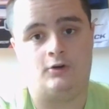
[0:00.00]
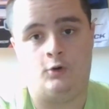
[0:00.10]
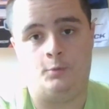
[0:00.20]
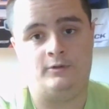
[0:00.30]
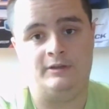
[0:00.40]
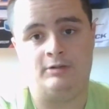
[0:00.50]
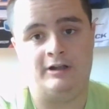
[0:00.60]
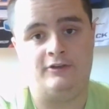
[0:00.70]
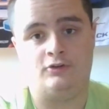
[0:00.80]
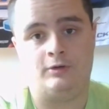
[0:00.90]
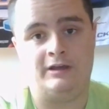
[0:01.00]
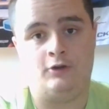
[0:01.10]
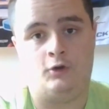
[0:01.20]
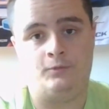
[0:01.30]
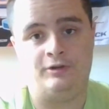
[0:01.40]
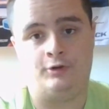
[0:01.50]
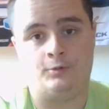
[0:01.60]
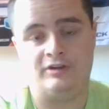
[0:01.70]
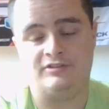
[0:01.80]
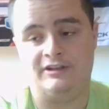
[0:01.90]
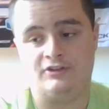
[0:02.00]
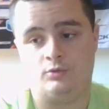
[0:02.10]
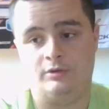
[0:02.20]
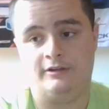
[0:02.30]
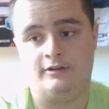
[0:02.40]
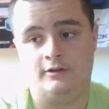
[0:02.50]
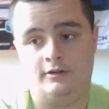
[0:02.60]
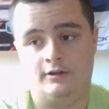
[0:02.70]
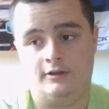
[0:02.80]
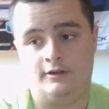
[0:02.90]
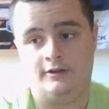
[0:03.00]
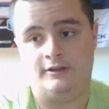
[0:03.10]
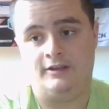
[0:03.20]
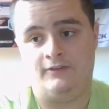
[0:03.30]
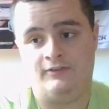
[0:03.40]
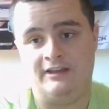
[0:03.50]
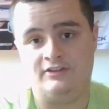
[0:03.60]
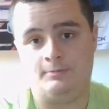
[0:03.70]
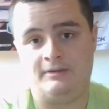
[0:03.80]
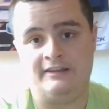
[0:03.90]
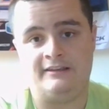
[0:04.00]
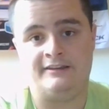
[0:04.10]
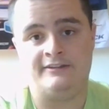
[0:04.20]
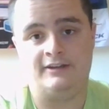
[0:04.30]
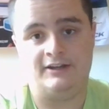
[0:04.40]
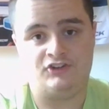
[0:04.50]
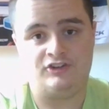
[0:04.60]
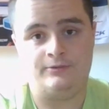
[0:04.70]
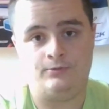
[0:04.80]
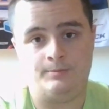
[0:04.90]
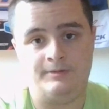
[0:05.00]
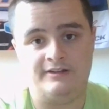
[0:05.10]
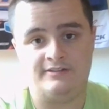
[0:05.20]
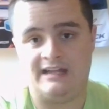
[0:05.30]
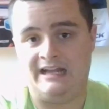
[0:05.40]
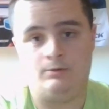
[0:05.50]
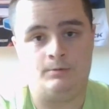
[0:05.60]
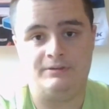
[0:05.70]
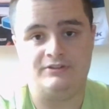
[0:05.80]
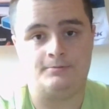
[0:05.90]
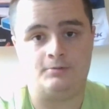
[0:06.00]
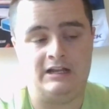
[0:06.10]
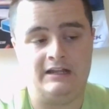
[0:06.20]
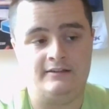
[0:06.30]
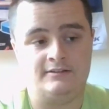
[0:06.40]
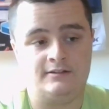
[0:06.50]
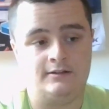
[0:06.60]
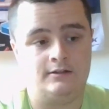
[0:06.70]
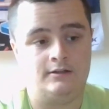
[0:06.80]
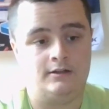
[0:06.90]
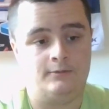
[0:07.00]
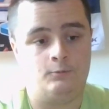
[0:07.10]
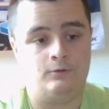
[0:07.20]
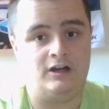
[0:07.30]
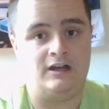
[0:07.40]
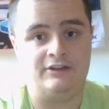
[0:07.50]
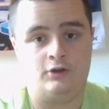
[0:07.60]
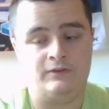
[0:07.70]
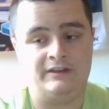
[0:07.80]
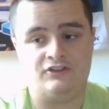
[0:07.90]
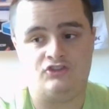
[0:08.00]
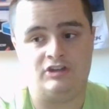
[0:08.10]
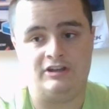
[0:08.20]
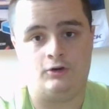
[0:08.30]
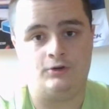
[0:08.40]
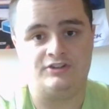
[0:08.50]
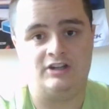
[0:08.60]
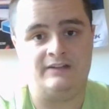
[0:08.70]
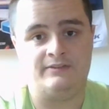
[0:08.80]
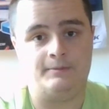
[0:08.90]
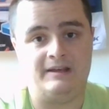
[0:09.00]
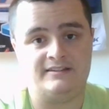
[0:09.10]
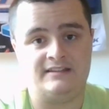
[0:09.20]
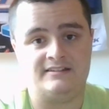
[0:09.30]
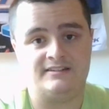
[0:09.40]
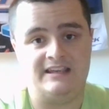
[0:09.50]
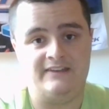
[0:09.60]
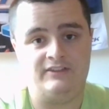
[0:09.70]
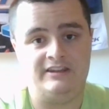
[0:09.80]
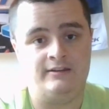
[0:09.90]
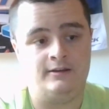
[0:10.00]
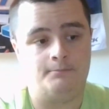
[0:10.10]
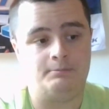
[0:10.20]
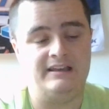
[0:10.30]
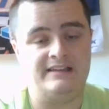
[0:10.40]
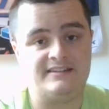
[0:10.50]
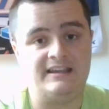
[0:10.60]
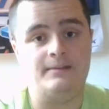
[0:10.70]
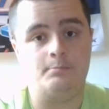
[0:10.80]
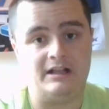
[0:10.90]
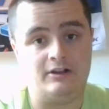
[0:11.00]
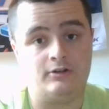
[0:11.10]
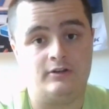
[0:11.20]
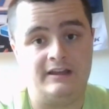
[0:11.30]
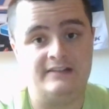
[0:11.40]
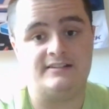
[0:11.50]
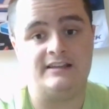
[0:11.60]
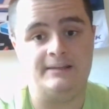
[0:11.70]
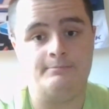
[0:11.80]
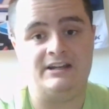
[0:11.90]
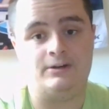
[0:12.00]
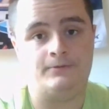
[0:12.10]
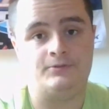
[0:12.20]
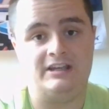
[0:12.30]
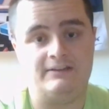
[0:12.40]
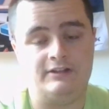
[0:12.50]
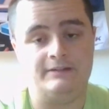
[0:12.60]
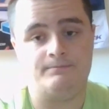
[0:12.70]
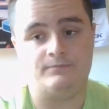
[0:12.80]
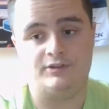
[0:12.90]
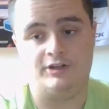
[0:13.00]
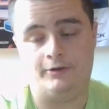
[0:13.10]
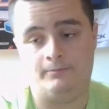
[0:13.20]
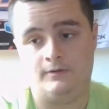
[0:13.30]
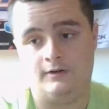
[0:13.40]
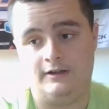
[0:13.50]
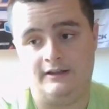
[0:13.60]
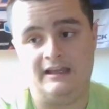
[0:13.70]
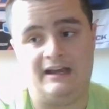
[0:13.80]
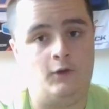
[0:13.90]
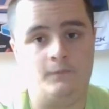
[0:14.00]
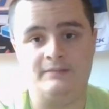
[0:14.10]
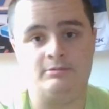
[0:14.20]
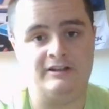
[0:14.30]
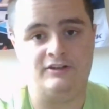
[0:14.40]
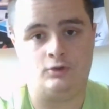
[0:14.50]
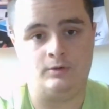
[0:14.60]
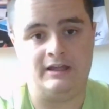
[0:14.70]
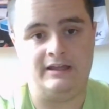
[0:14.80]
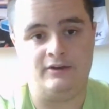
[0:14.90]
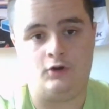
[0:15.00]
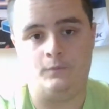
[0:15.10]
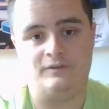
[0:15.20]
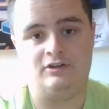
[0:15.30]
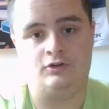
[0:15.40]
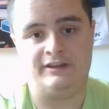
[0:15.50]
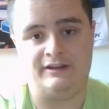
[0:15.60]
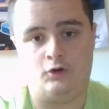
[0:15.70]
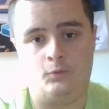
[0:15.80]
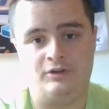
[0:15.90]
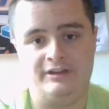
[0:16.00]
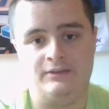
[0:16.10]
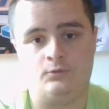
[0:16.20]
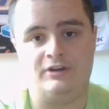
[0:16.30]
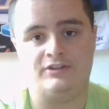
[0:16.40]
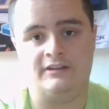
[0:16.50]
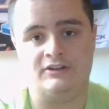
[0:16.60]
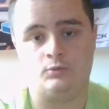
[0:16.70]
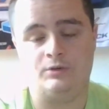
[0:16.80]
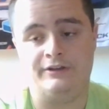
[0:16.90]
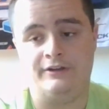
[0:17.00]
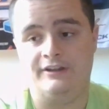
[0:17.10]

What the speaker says: Hopefully Blaney's okay, and hopefully he'll race next week. If he ends up getting a concussion from this, I won't be surprised. I know the next gen car is not the best at safety, but it's getting better. It's getting better with safety. So, yeah, hopefully Blaney's okay, and hopefully he can race next week.